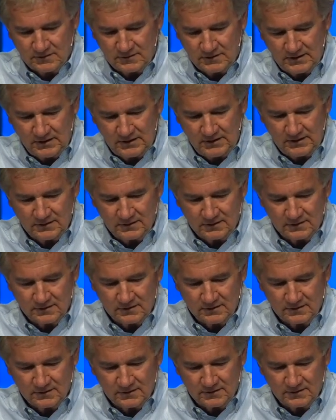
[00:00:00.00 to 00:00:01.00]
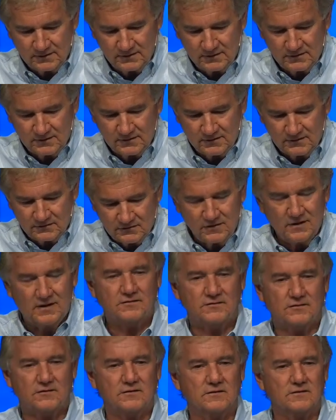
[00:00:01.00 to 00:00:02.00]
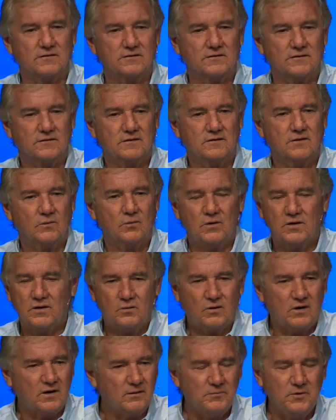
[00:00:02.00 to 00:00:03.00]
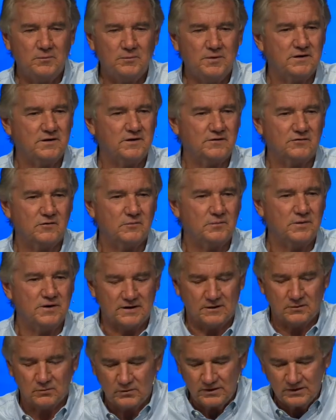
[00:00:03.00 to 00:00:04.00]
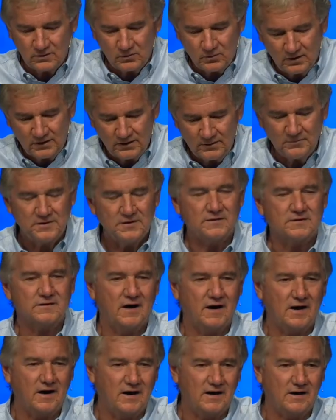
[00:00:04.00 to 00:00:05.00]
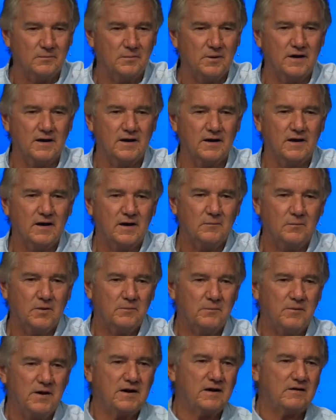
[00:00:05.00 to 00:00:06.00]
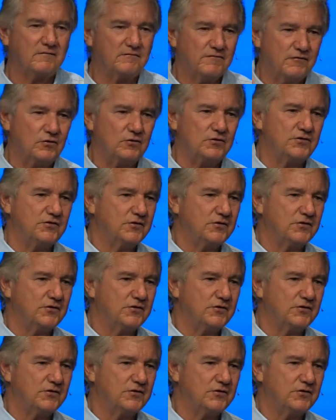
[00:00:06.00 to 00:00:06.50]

He chastens. We don't want them to be disobedient. We don't want them to die by, by making foolish